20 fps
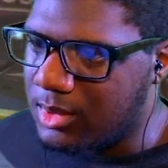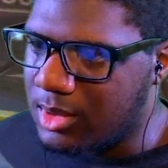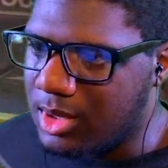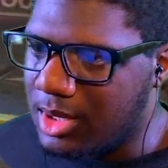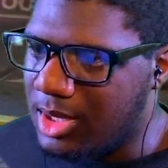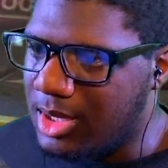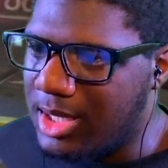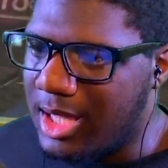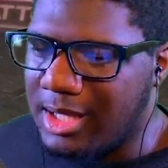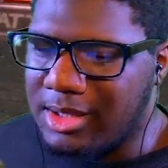
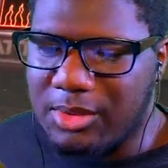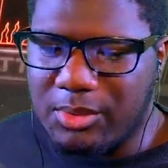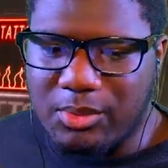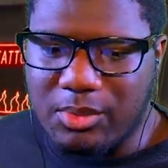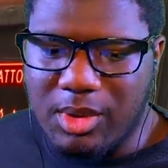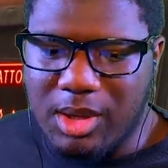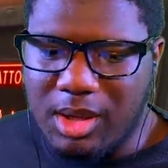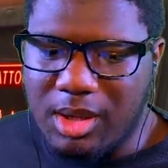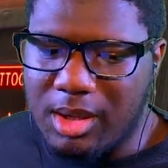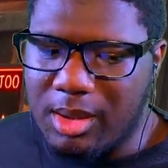He like to
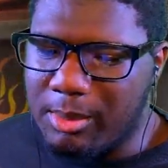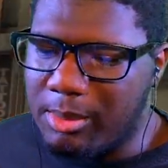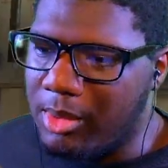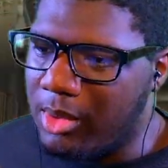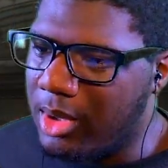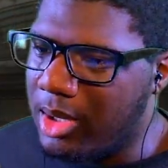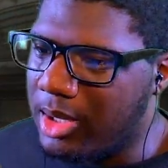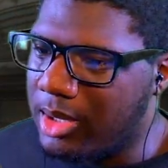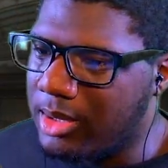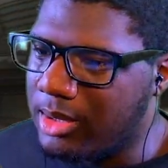run,
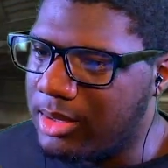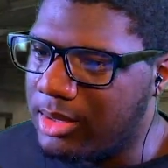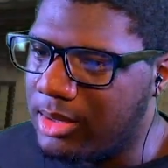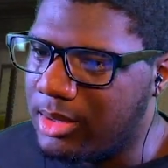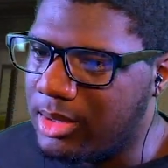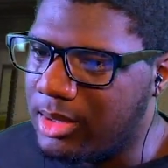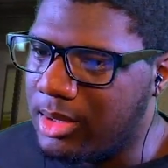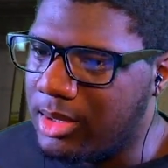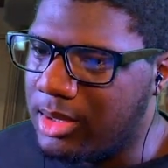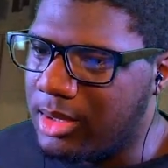boy.
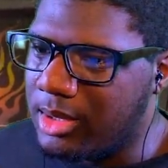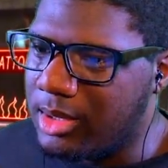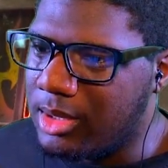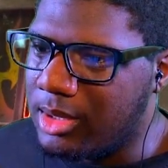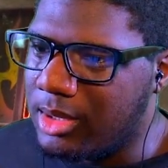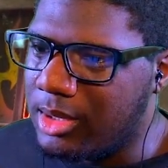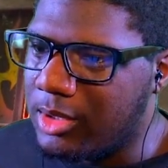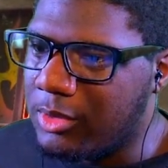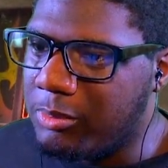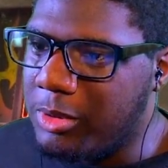
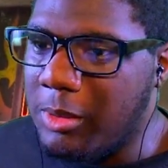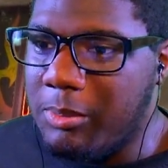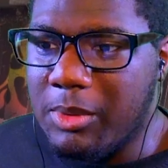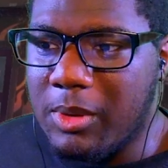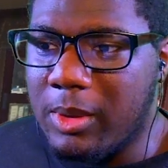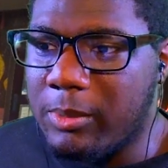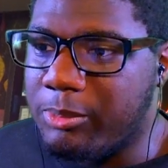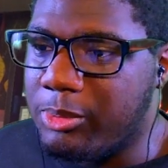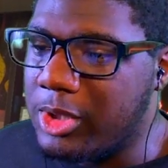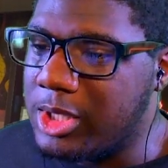The
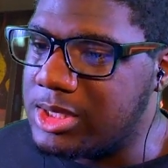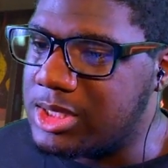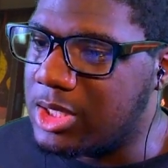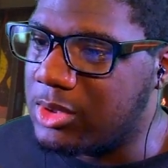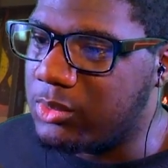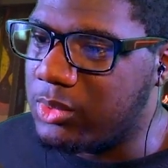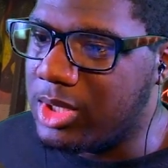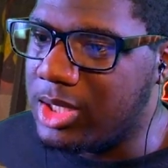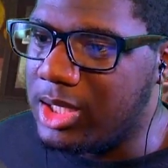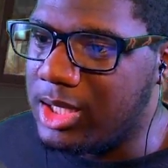people in
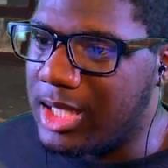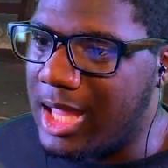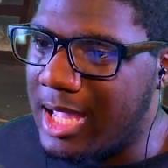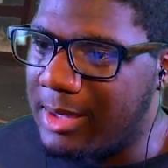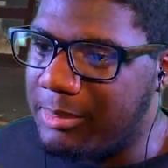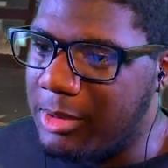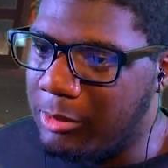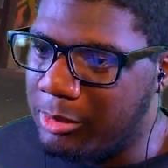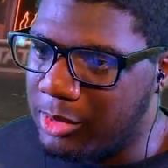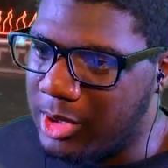prison really like
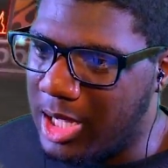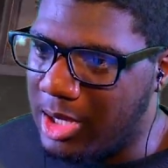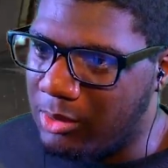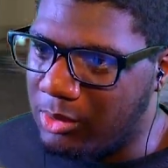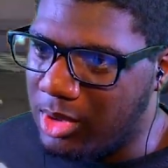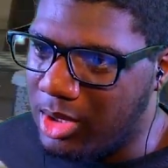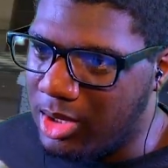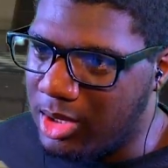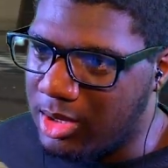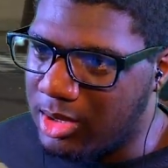people that
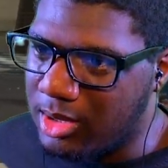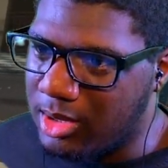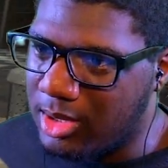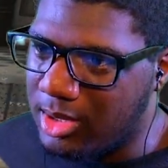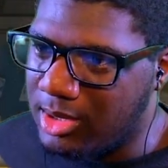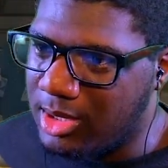run.